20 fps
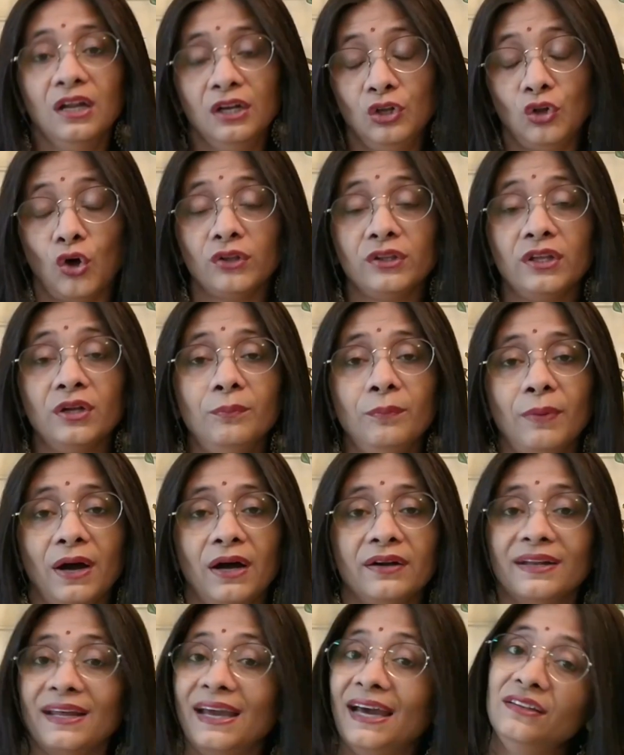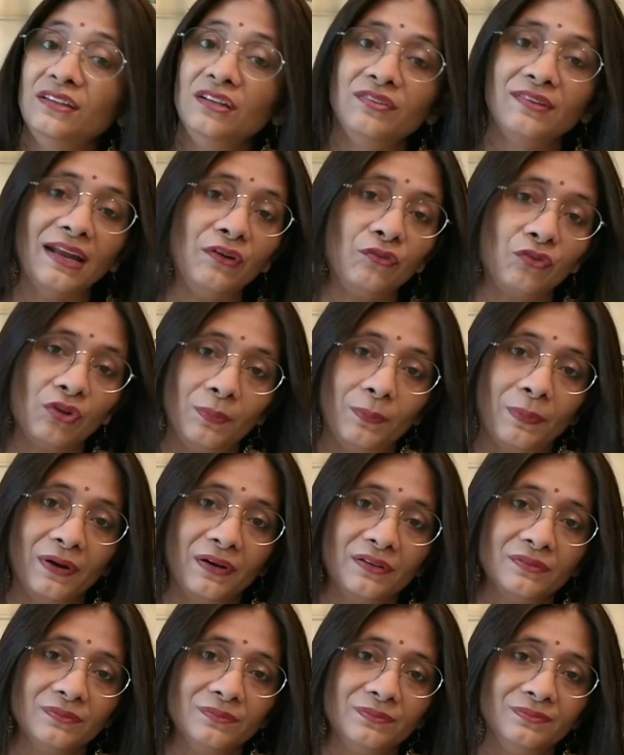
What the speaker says: northern part and the central part.